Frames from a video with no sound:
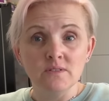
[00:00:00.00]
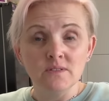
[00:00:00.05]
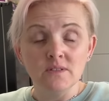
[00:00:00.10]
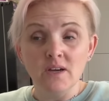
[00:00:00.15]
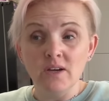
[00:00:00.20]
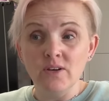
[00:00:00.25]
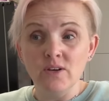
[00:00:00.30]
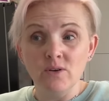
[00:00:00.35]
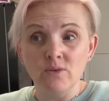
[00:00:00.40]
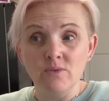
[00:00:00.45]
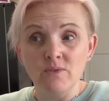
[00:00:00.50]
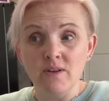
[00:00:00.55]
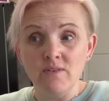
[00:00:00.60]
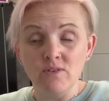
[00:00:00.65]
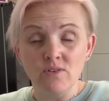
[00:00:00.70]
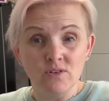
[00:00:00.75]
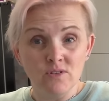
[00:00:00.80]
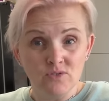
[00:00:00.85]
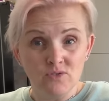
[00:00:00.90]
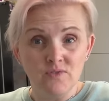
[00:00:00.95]
I know they're a
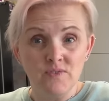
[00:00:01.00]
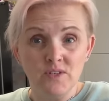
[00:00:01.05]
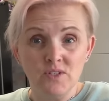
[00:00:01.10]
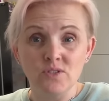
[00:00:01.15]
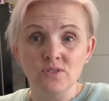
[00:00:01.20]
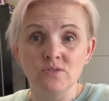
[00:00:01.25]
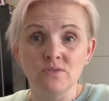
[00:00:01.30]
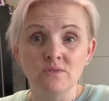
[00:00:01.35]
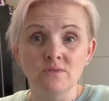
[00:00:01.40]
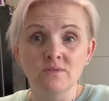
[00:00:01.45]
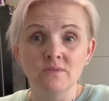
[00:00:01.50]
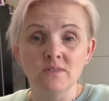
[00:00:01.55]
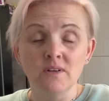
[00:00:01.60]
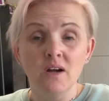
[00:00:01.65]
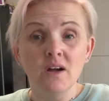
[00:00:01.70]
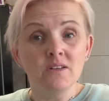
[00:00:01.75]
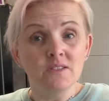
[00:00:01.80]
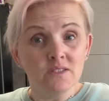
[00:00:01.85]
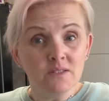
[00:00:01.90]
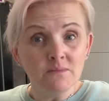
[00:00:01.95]
controversial
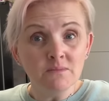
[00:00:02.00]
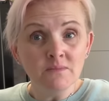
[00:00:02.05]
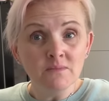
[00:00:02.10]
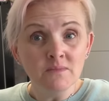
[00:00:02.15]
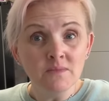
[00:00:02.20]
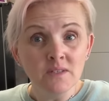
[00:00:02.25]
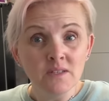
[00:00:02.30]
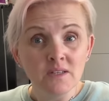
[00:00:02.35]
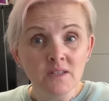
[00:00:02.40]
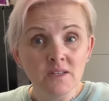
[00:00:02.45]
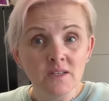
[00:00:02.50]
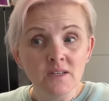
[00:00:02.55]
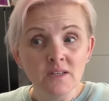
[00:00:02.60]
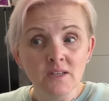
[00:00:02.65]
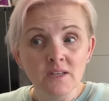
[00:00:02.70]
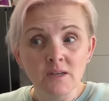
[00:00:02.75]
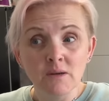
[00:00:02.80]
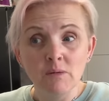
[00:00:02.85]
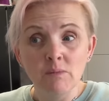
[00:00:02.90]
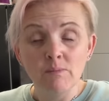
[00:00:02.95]
item,
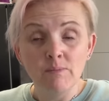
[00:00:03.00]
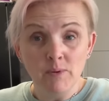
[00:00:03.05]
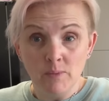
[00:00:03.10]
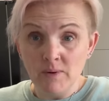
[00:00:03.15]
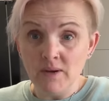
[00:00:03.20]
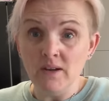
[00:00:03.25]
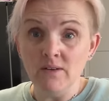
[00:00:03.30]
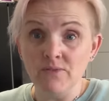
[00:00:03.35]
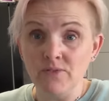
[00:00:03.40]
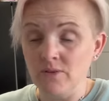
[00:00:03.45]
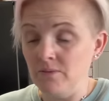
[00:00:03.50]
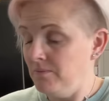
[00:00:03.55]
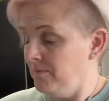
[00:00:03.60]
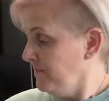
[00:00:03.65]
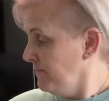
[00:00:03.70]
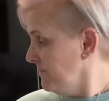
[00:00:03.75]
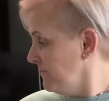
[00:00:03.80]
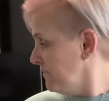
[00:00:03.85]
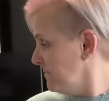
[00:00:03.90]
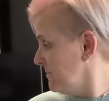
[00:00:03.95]
but we love them.
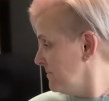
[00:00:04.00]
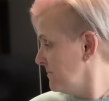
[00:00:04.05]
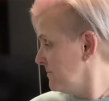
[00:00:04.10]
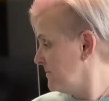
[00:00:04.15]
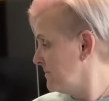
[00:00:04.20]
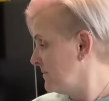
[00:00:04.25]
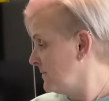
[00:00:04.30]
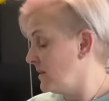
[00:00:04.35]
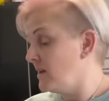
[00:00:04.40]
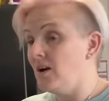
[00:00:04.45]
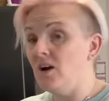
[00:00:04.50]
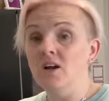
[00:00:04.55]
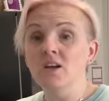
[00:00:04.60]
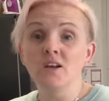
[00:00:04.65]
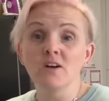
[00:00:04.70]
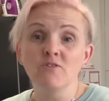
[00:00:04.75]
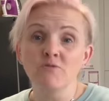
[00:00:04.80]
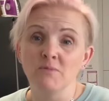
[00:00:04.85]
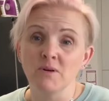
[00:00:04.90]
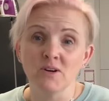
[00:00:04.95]
I
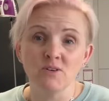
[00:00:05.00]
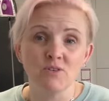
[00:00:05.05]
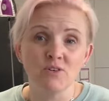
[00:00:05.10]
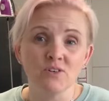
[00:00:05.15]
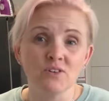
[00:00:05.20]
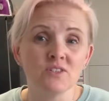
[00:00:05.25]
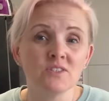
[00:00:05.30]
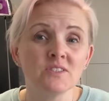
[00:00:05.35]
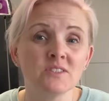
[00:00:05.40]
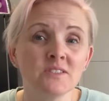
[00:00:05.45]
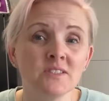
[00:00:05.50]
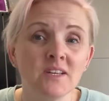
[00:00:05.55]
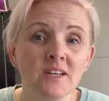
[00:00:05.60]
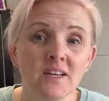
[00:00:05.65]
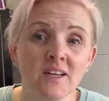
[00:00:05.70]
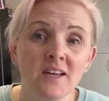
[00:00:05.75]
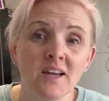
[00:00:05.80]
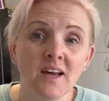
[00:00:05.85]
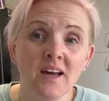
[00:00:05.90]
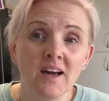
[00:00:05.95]
love my Crocs.
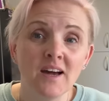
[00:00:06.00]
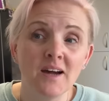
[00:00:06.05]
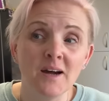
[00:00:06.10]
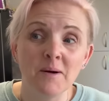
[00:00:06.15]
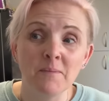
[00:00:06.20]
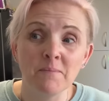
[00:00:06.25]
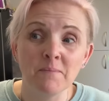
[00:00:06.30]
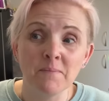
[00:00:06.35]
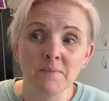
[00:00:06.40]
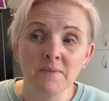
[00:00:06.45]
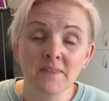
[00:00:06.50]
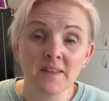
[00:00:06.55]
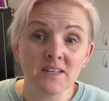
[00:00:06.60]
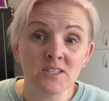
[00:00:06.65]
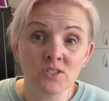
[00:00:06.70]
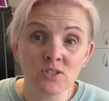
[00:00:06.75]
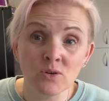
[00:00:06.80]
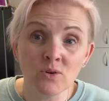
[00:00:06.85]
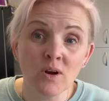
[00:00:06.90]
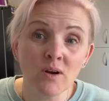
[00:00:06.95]
They're
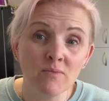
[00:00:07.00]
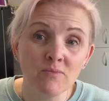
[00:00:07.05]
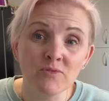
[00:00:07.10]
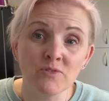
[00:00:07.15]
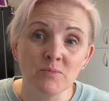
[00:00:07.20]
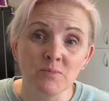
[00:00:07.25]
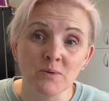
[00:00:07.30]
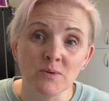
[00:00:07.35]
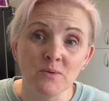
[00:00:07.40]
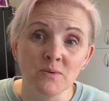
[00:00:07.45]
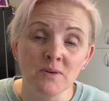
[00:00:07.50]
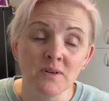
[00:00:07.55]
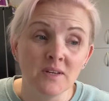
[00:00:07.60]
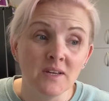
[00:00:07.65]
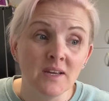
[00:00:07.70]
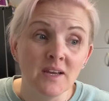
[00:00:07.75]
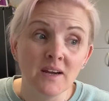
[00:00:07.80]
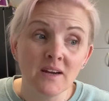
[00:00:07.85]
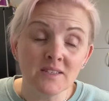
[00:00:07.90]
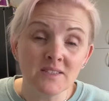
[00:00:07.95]
so comfortable.
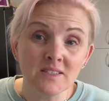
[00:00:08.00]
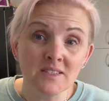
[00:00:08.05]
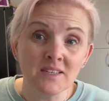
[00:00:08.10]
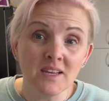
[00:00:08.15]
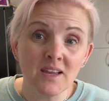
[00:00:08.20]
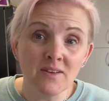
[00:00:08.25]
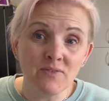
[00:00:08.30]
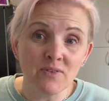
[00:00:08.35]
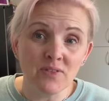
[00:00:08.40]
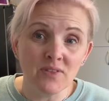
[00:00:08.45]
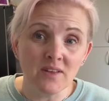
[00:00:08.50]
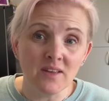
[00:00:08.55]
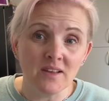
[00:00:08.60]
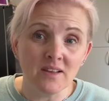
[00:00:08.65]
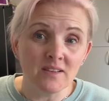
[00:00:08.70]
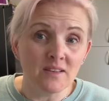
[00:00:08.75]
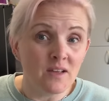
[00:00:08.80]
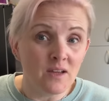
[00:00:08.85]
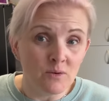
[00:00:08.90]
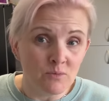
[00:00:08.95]
I didn't ever
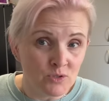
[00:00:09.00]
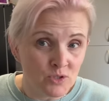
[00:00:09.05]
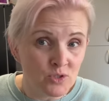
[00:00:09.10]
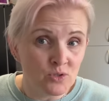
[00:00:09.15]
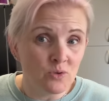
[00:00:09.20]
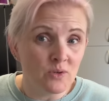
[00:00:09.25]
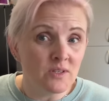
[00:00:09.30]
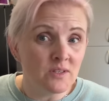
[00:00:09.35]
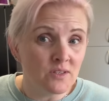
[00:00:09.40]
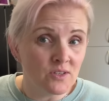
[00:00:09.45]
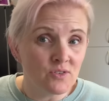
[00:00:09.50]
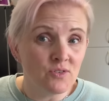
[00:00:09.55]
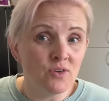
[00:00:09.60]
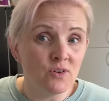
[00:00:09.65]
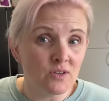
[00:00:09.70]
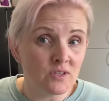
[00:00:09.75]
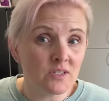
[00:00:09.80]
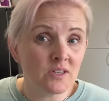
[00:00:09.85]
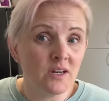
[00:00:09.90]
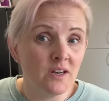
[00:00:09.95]
think that I would join the
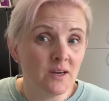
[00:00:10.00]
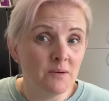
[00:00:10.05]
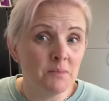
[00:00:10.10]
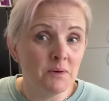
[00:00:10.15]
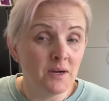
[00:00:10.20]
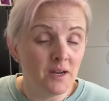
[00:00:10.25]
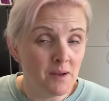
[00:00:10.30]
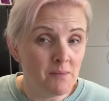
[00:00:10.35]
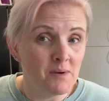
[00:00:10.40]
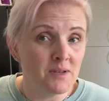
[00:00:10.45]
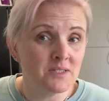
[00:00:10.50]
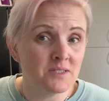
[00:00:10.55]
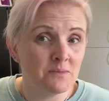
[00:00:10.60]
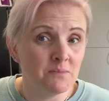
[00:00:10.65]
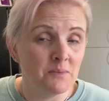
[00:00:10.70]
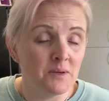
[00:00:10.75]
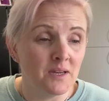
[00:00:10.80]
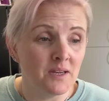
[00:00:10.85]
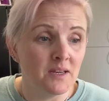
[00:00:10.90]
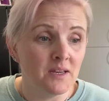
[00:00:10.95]
Crocs club, I must
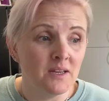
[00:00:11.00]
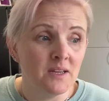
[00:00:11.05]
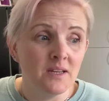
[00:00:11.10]
admit.